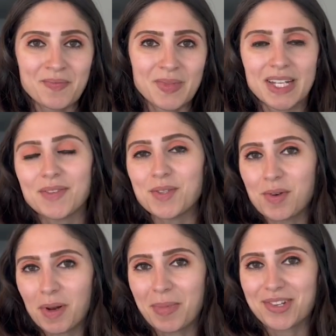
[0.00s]
And if you do
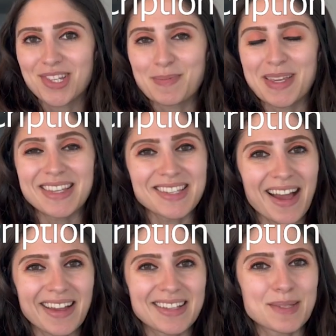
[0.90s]
wanna purchase Pea
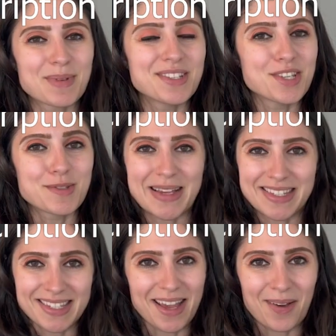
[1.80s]
Science, please use my
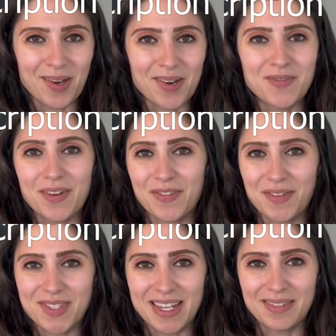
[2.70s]
discount code
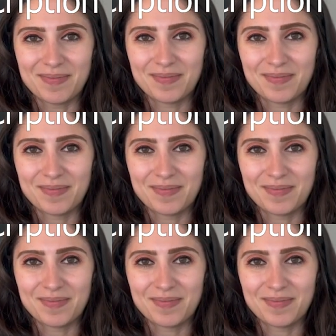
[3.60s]
FIT15.